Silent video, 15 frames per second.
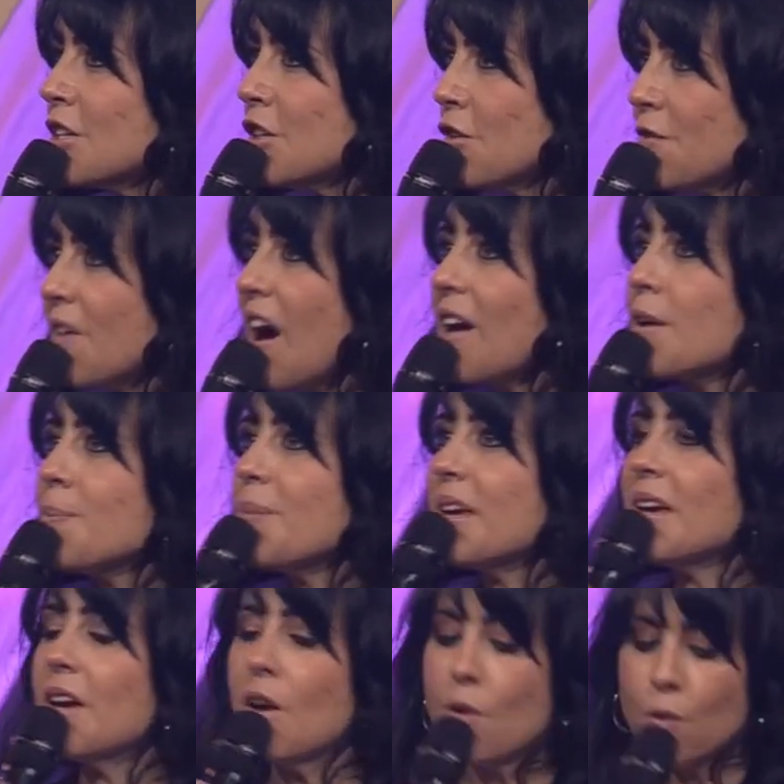You've got to
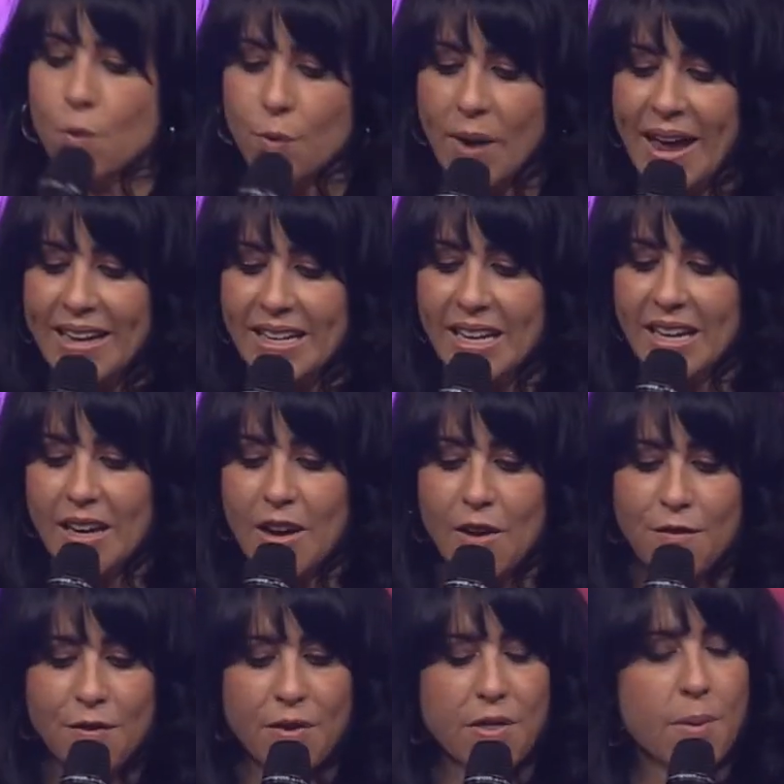be ready
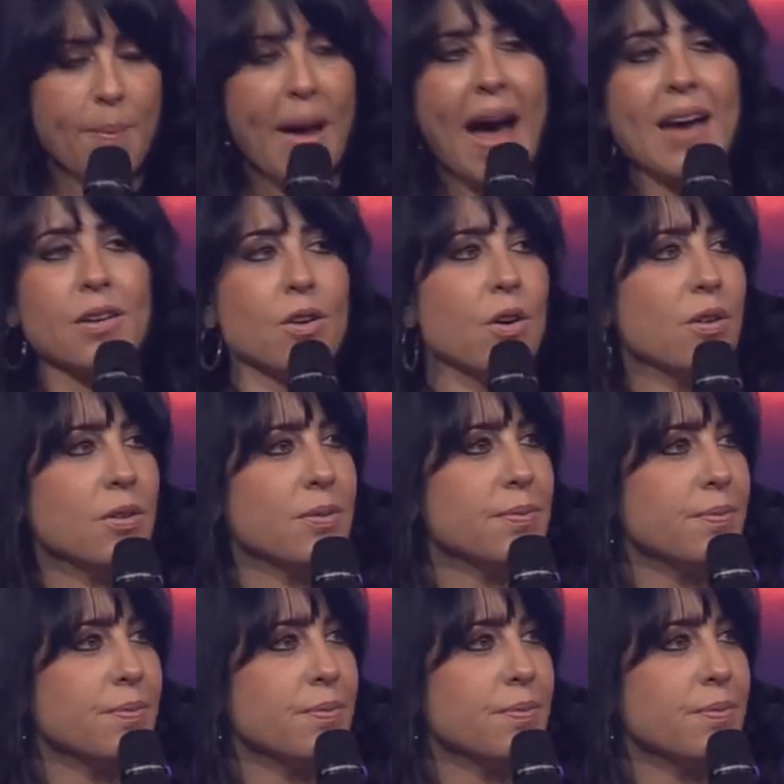for the battle.